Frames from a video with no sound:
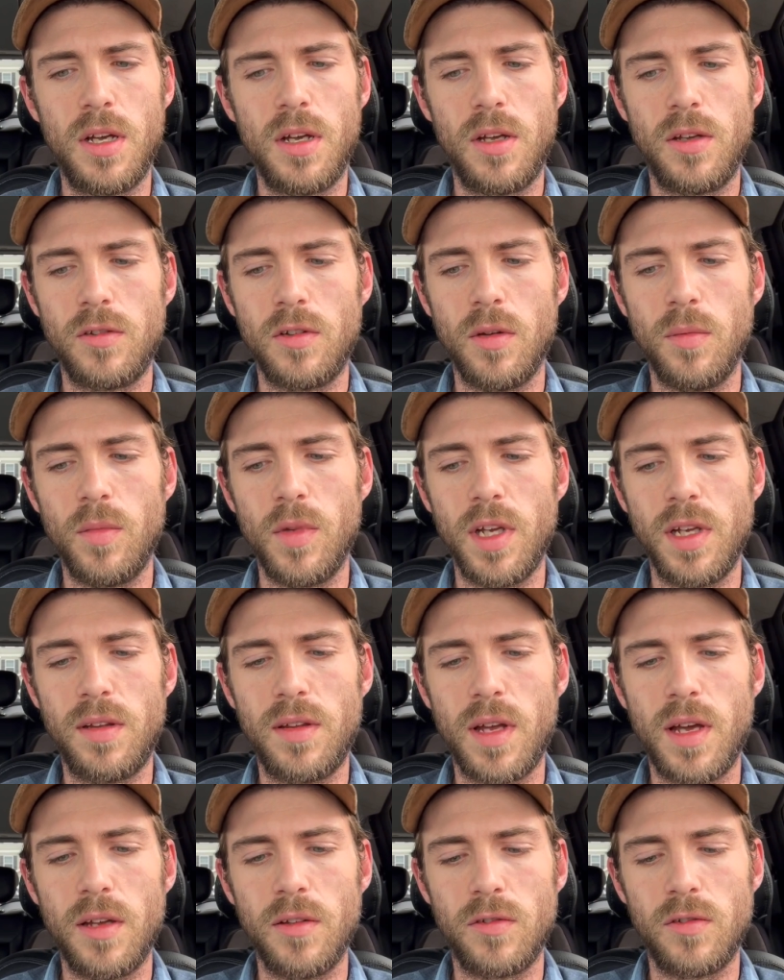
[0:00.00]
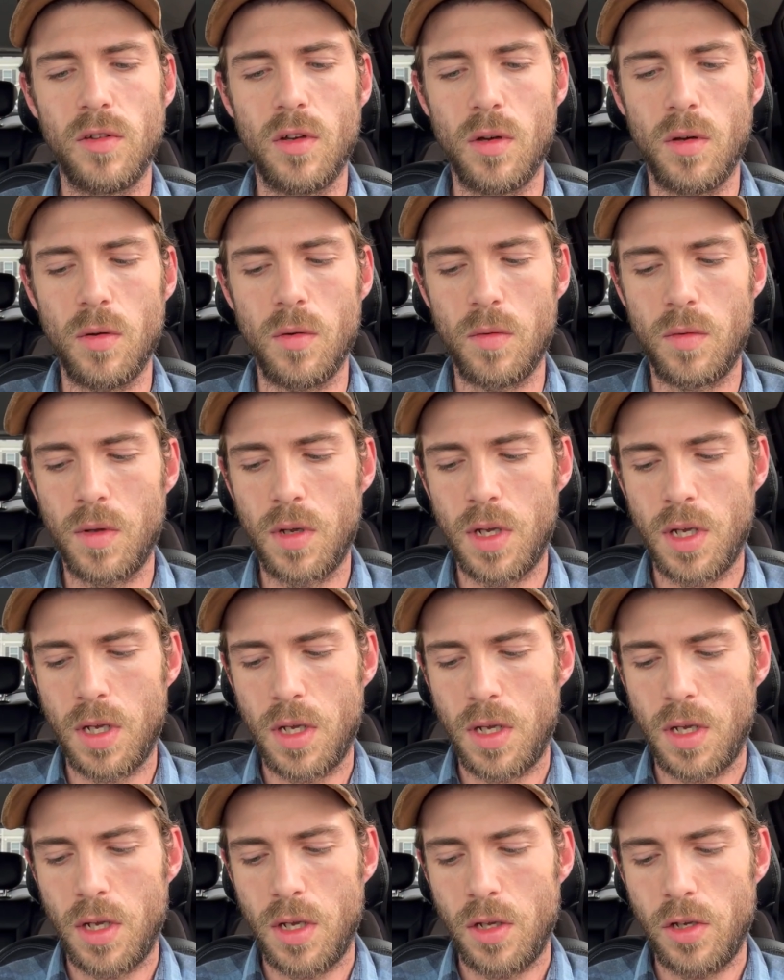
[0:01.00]
something like that. So,
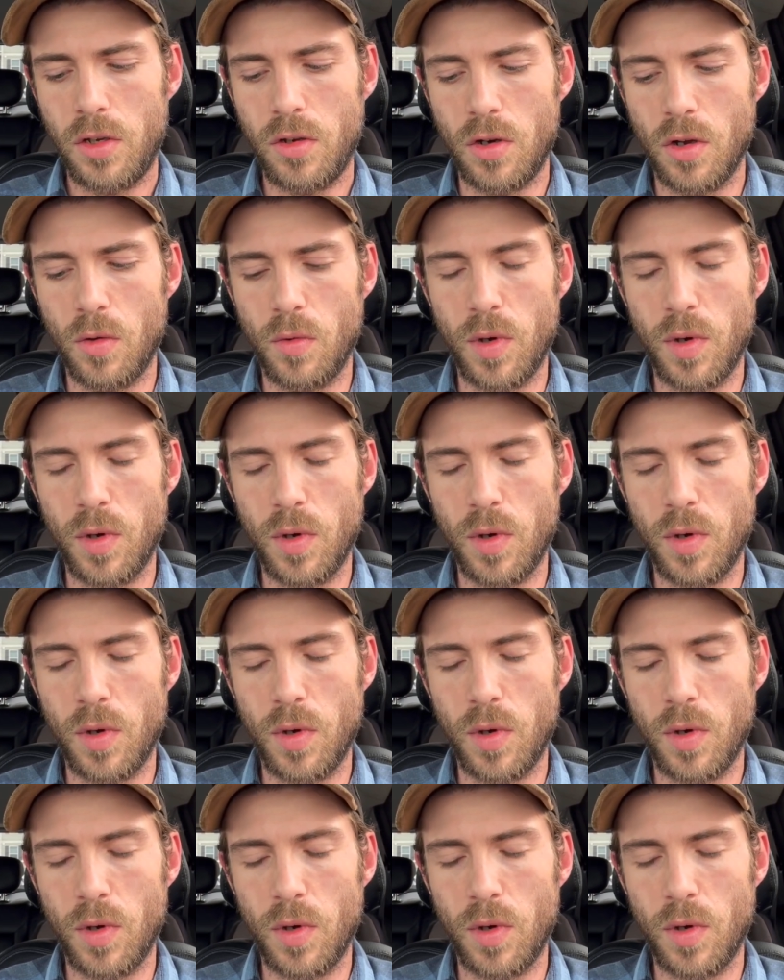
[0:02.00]
you know,